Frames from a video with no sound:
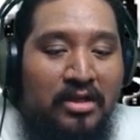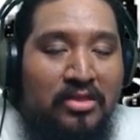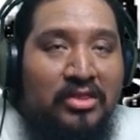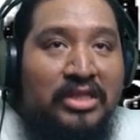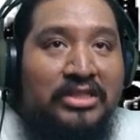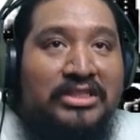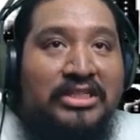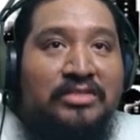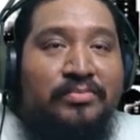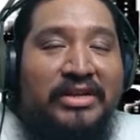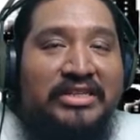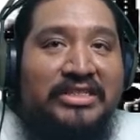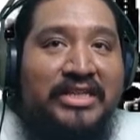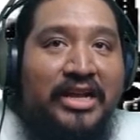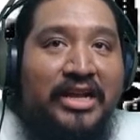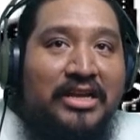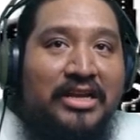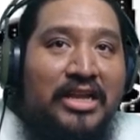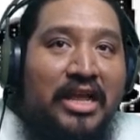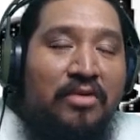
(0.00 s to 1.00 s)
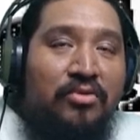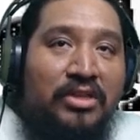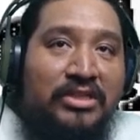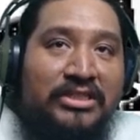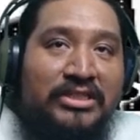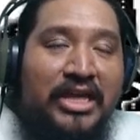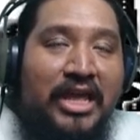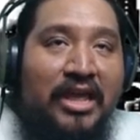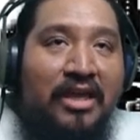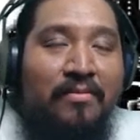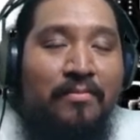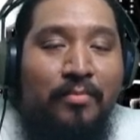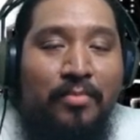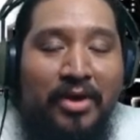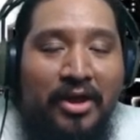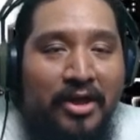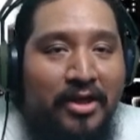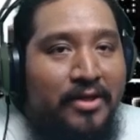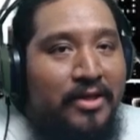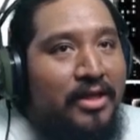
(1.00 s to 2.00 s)
This is my second day with this game,
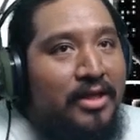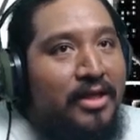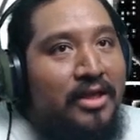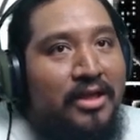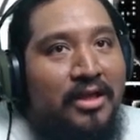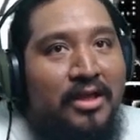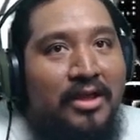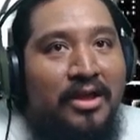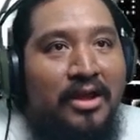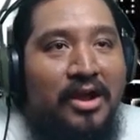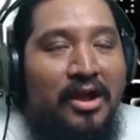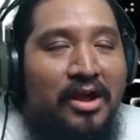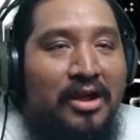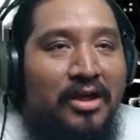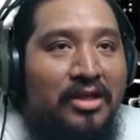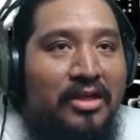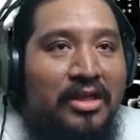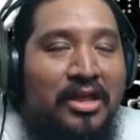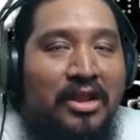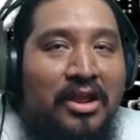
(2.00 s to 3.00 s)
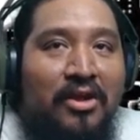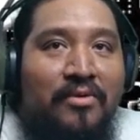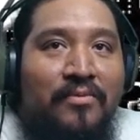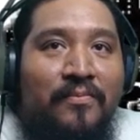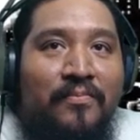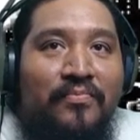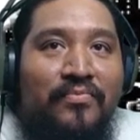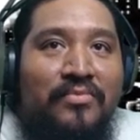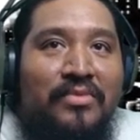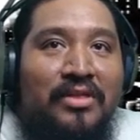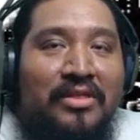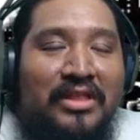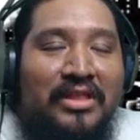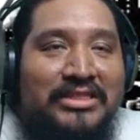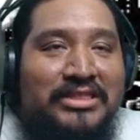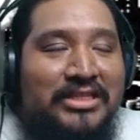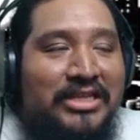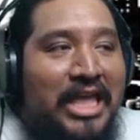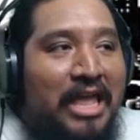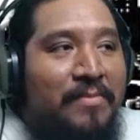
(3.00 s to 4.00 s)
but this
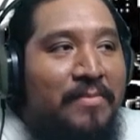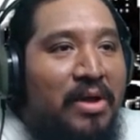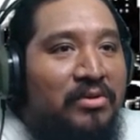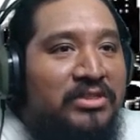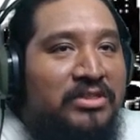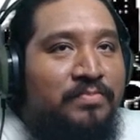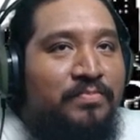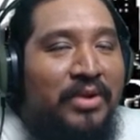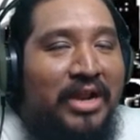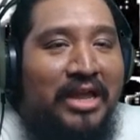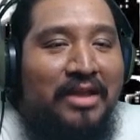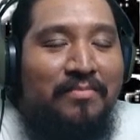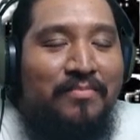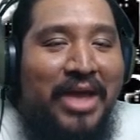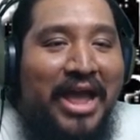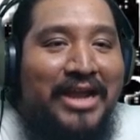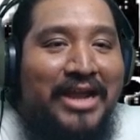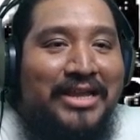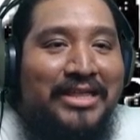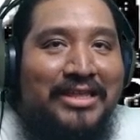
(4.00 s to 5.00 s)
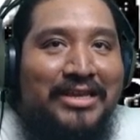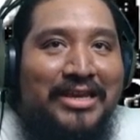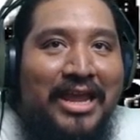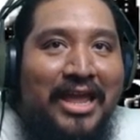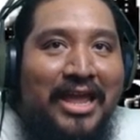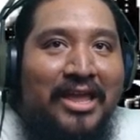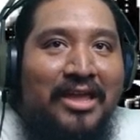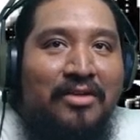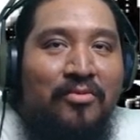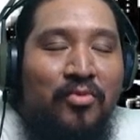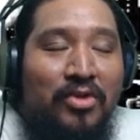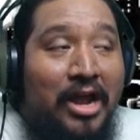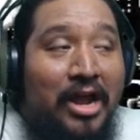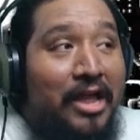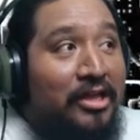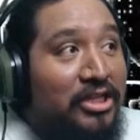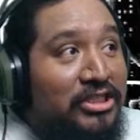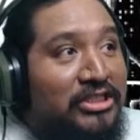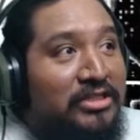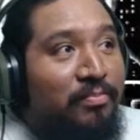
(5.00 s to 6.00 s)
is the game I was playing back in the day when I
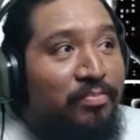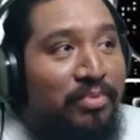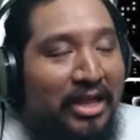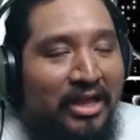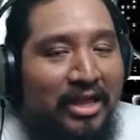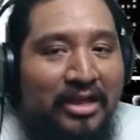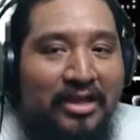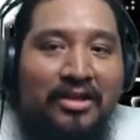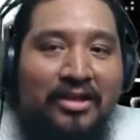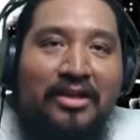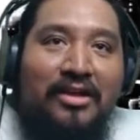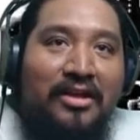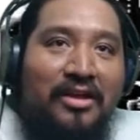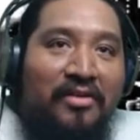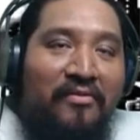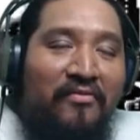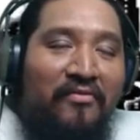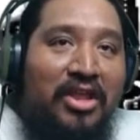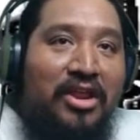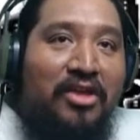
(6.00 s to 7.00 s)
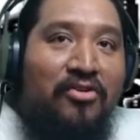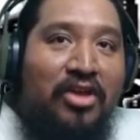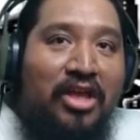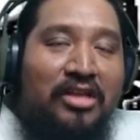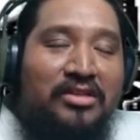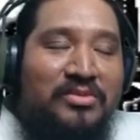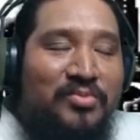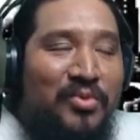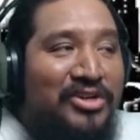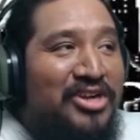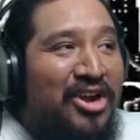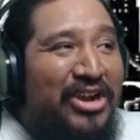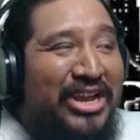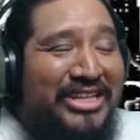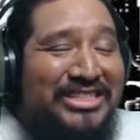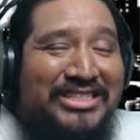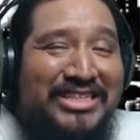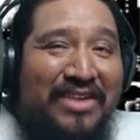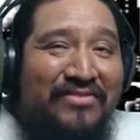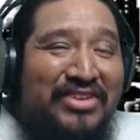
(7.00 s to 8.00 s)
used to play video games. We're talking
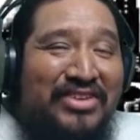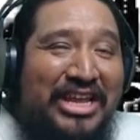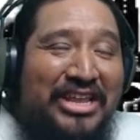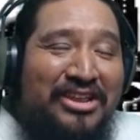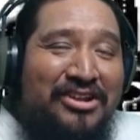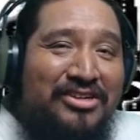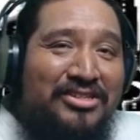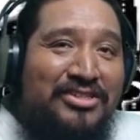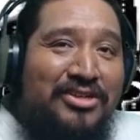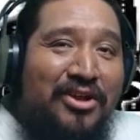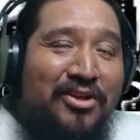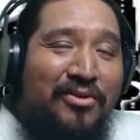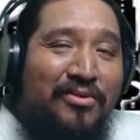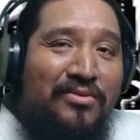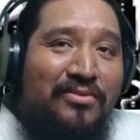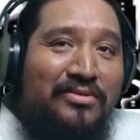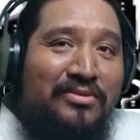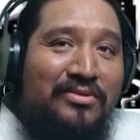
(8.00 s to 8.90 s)
17 years ago.